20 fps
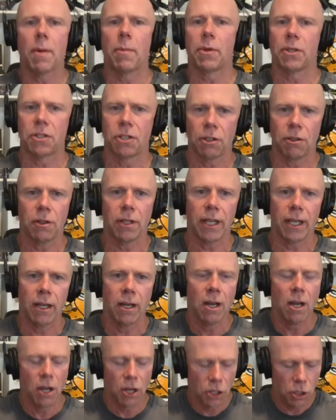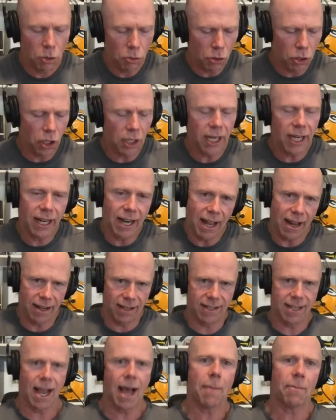but certainly you're looking at a
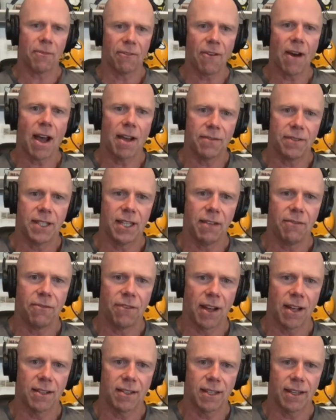top 5 defense,